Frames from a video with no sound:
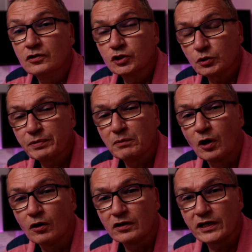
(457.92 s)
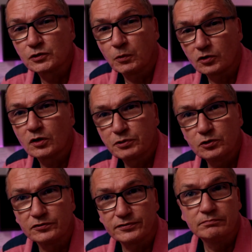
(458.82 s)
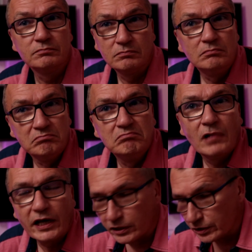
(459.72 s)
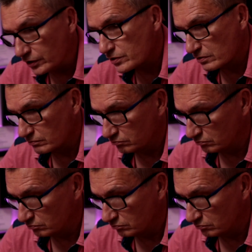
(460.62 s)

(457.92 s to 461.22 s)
should be more or less waterproof, and it is.